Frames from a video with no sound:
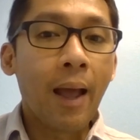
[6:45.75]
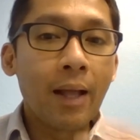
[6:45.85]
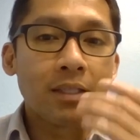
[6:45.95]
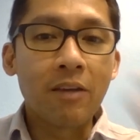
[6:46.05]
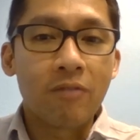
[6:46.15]

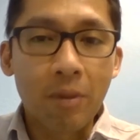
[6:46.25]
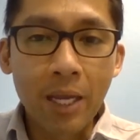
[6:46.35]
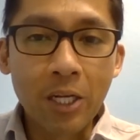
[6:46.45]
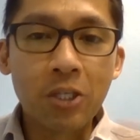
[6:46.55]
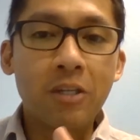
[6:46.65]

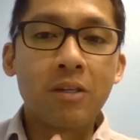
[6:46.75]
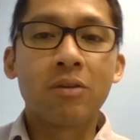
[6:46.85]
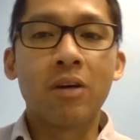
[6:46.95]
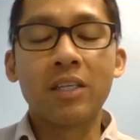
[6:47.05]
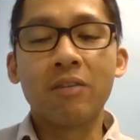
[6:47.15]
Anti-inflammation.
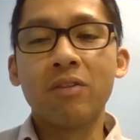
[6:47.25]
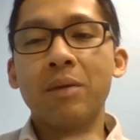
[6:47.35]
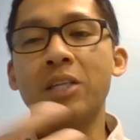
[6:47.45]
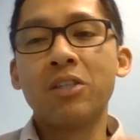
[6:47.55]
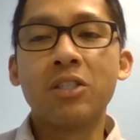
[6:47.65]
Chronic
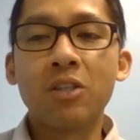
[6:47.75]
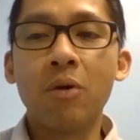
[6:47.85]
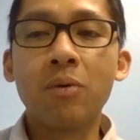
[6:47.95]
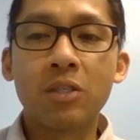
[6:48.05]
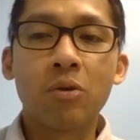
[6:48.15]
inflammation is
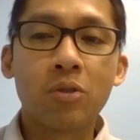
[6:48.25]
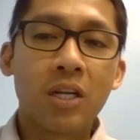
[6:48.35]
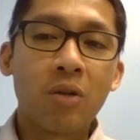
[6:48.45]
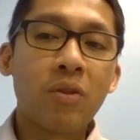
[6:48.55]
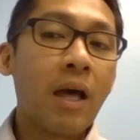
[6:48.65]
always
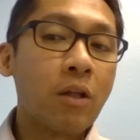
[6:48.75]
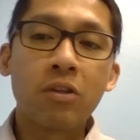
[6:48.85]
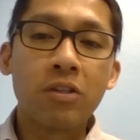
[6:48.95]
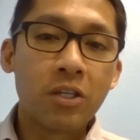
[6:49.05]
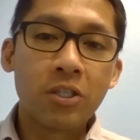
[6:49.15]
associated with health
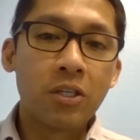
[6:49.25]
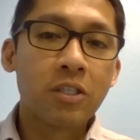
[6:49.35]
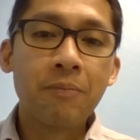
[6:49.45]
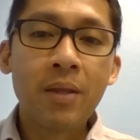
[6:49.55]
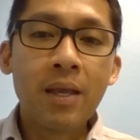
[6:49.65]
conditions,